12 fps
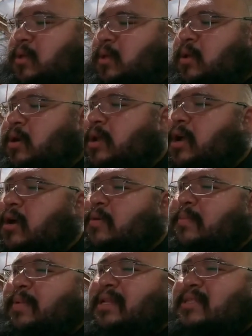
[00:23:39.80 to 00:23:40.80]
You know, y'all
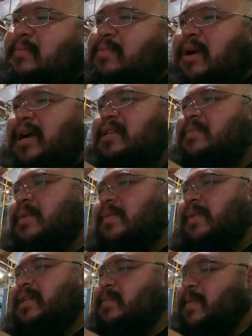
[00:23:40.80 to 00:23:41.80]
would be surprised, but
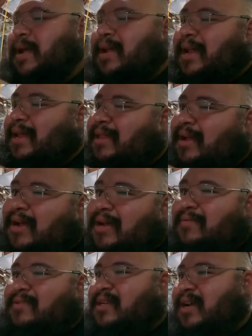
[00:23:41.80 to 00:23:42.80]
we spend a lot
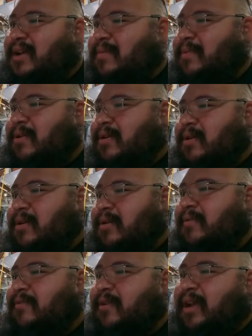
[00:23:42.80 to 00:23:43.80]
of time on
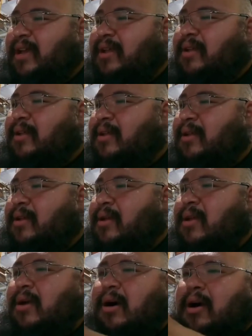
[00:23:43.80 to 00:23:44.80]
our freaking,
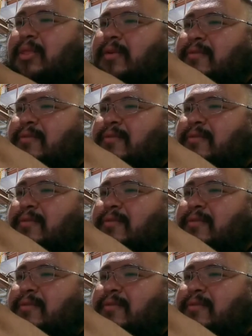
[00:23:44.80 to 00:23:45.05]
on the